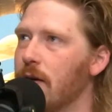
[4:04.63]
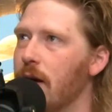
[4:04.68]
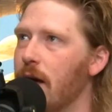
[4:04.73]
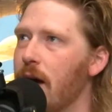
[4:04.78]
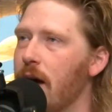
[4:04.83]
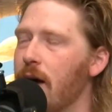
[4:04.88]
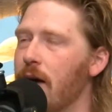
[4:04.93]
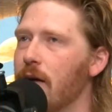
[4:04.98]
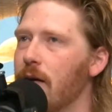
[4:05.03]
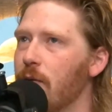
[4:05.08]

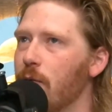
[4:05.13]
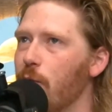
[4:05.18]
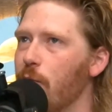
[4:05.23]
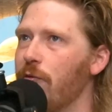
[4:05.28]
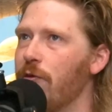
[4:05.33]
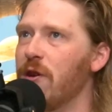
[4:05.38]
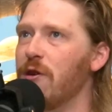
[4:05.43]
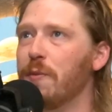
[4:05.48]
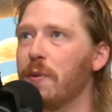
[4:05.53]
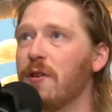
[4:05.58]
Yeah.
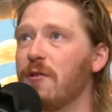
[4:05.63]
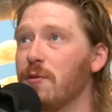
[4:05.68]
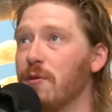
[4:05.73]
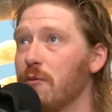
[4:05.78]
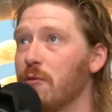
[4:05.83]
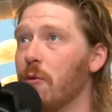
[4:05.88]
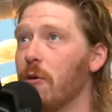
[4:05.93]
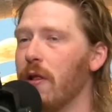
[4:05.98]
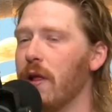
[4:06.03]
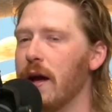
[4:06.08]
Finished
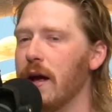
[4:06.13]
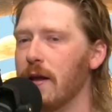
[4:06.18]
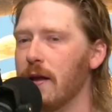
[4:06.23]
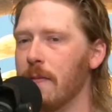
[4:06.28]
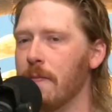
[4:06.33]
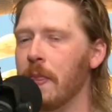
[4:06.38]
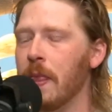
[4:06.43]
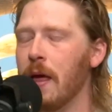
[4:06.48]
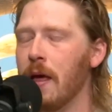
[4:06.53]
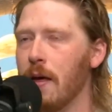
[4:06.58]
basements were
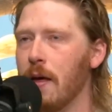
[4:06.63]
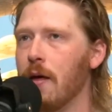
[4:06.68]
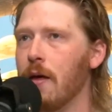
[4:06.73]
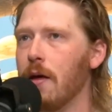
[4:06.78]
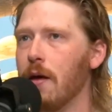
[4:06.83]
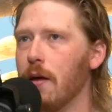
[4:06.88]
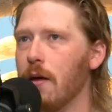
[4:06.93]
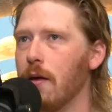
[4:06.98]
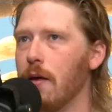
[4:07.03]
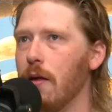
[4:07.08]
like,
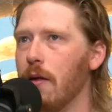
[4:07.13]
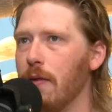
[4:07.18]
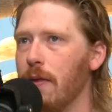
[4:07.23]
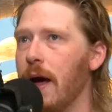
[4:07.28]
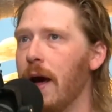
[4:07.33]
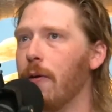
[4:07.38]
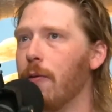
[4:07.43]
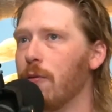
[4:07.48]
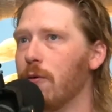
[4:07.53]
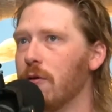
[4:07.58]

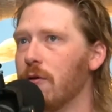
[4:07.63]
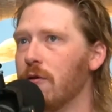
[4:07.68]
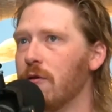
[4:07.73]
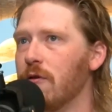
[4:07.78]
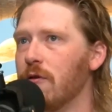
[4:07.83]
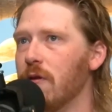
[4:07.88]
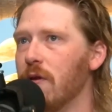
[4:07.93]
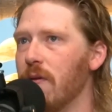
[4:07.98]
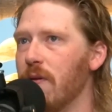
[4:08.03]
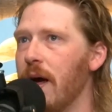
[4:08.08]
that
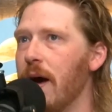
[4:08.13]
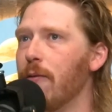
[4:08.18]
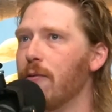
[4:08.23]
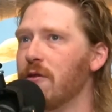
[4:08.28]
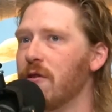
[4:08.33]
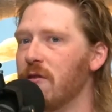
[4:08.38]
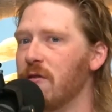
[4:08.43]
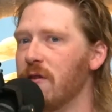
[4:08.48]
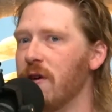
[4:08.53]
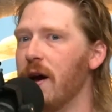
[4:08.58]
was
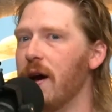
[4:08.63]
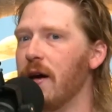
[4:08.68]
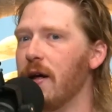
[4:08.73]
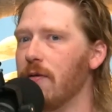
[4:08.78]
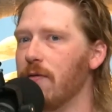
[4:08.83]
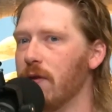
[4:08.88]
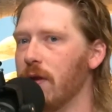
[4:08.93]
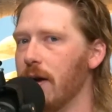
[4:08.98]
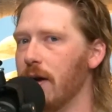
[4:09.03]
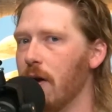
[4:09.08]
a
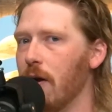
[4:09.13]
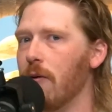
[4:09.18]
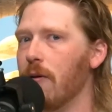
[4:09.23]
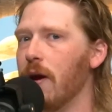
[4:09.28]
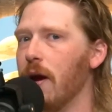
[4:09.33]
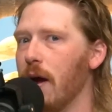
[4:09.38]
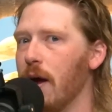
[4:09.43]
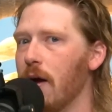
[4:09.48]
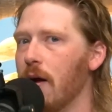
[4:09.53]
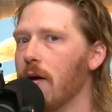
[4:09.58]
sign of like,
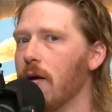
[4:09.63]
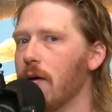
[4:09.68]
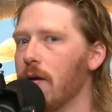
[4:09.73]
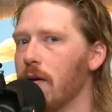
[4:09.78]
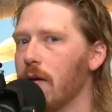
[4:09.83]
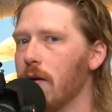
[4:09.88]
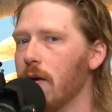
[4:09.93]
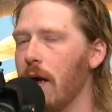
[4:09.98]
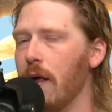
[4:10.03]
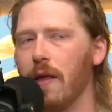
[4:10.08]
okay.
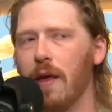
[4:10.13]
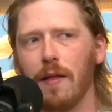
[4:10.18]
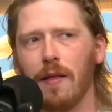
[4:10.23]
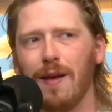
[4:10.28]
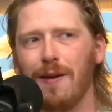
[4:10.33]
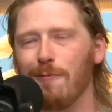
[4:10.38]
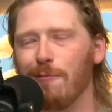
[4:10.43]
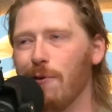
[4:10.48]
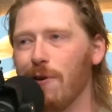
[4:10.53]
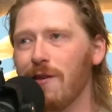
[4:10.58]
And
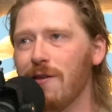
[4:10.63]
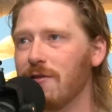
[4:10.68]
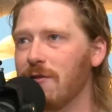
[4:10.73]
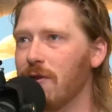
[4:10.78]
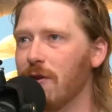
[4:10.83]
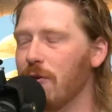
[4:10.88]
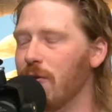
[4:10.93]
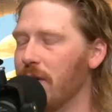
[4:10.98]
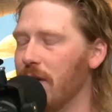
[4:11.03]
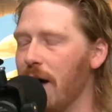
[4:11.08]
they really
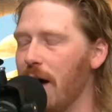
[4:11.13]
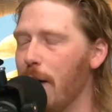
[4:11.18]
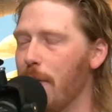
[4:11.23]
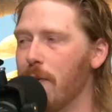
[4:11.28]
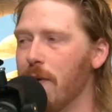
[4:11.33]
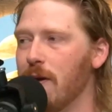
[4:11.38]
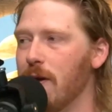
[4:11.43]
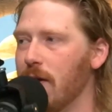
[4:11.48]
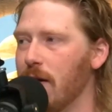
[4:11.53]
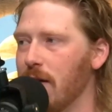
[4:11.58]
started only
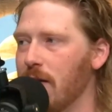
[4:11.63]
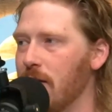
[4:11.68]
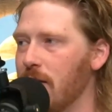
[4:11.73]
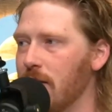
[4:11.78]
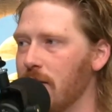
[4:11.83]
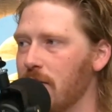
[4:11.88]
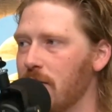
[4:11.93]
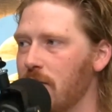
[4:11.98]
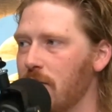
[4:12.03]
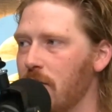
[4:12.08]
happening in like
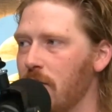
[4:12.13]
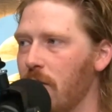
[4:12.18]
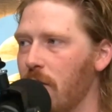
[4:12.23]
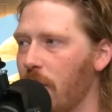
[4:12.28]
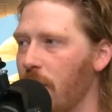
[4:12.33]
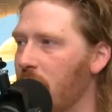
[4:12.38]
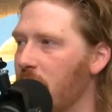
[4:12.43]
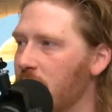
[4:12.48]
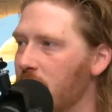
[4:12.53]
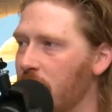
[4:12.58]
the
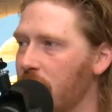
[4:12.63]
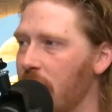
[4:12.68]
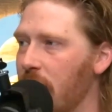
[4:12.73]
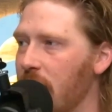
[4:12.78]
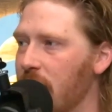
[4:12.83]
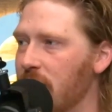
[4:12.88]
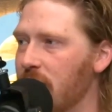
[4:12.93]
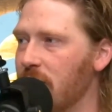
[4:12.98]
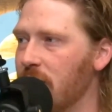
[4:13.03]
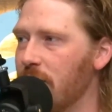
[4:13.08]
early
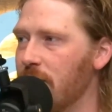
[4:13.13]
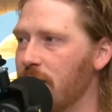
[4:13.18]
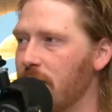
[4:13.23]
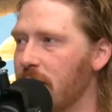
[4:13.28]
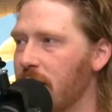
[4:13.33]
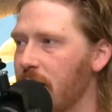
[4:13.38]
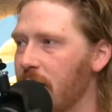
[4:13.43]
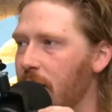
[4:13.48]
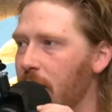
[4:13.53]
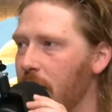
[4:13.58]
2000s, I feel
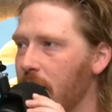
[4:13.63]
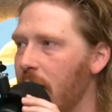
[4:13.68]
like.